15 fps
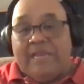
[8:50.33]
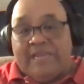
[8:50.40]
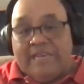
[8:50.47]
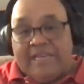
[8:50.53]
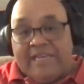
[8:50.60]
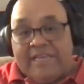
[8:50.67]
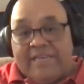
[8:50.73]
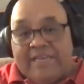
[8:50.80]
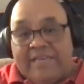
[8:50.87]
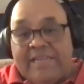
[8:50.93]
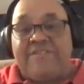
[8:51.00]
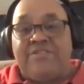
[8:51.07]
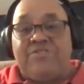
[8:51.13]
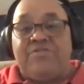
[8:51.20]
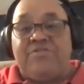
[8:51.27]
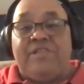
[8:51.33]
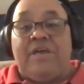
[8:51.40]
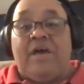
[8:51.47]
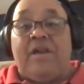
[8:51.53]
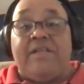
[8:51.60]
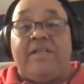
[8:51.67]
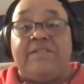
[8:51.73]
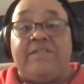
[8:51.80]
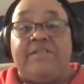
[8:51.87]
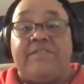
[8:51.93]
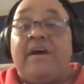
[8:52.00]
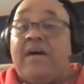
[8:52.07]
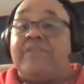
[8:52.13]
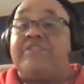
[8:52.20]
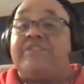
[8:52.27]
and connects it to the
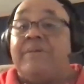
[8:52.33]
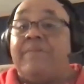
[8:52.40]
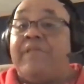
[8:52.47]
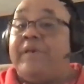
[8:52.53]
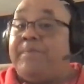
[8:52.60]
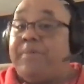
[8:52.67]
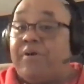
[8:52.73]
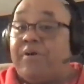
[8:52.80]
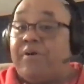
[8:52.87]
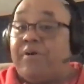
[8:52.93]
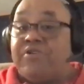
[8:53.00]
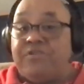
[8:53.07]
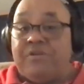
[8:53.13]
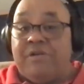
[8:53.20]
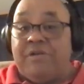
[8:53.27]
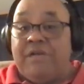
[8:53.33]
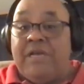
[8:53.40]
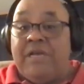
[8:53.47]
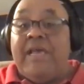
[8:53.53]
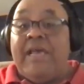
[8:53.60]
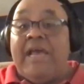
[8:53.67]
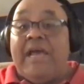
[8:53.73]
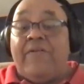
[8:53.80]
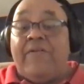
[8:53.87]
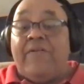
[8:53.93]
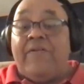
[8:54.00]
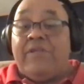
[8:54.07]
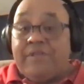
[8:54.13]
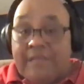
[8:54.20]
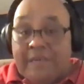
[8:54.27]
audience on something personal.
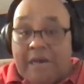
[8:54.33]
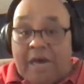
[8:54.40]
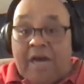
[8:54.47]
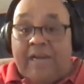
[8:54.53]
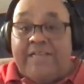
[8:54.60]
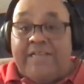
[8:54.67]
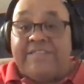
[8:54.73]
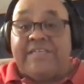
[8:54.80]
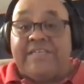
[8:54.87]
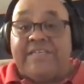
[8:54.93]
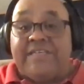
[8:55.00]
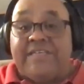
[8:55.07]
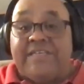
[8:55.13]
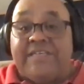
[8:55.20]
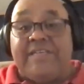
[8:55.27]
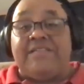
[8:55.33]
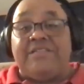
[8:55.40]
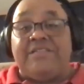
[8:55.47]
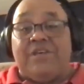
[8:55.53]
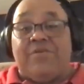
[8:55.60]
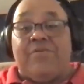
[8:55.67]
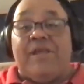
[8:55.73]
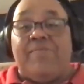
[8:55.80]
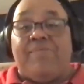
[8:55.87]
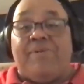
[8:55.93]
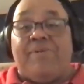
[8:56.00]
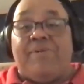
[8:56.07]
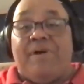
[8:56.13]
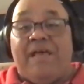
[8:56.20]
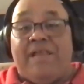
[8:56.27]
And the audience connected to
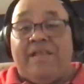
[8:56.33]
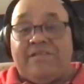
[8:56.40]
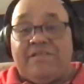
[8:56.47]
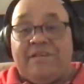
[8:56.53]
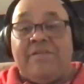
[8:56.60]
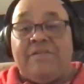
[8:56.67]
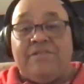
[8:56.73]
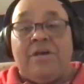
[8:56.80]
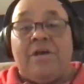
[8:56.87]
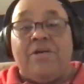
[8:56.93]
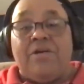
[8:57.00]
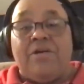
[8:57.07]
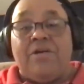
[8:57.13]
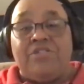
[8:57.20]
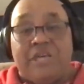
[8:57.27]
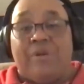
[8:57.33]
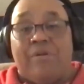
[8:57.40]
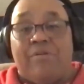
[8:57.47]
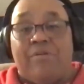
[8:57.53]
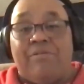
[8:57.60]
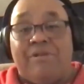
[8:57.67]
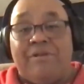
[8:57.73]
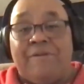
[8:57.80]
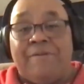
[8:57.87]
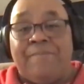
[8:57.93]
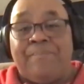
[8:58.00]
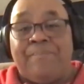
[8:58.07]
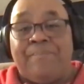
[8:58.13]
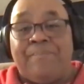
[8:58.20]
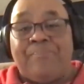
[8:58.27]
Grandpa and his hunting dog, Jethro.
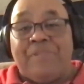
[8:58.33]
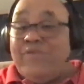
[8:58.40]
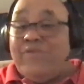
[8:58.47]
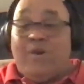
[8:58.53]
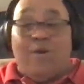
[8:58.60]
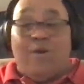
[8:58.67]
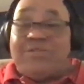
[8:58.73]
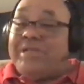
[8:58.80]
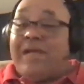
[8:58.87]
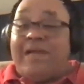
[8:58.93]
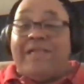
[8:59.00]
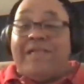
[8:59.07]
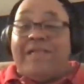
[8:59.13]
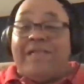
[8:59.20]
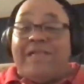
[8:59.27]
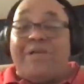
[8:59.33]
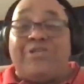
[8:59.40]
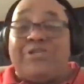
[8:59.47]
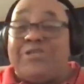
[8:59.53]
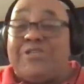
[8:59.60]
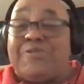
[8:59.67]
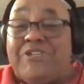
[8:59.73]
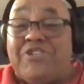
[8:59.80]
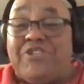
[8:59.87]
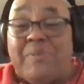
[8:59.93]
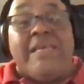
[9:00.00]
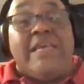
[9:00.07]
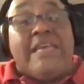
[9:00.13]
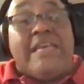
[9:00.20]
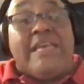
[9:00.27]
Even though it was not an inspirational speech
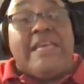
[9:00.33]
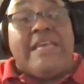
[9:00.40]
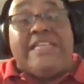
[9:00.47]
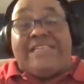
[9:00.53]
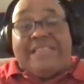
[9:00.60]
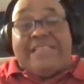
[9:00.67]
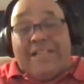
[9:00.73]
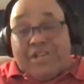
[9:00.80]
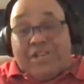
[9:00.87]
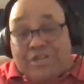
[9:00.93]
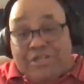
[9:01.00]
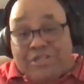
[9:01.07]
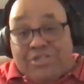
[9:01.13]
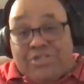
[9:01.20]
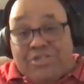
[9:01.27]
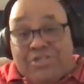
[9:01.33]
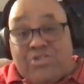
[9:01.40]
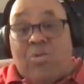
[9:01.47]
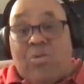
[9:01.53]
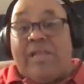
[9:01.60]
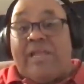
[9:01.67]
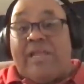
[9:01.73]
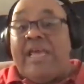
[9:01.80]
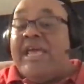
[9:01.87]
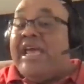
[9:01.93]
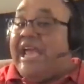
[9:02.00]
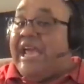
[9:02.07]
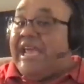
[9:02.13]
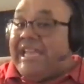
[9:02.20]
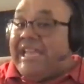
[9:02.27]
to me, he did tell a good story
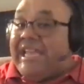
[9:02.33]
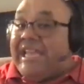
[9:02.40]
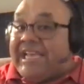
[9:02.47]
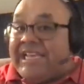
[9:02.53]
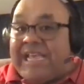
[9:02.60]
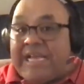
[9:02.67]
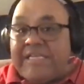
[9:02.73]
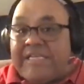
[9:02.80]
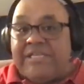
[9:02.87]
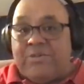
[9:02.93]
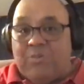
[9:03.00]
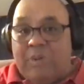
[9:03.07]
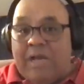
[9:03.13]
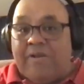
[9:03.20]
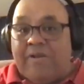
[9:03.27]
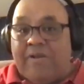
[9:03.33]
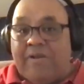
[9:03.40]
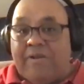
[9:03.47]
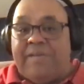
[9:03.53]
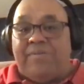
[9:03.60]
and it connected well to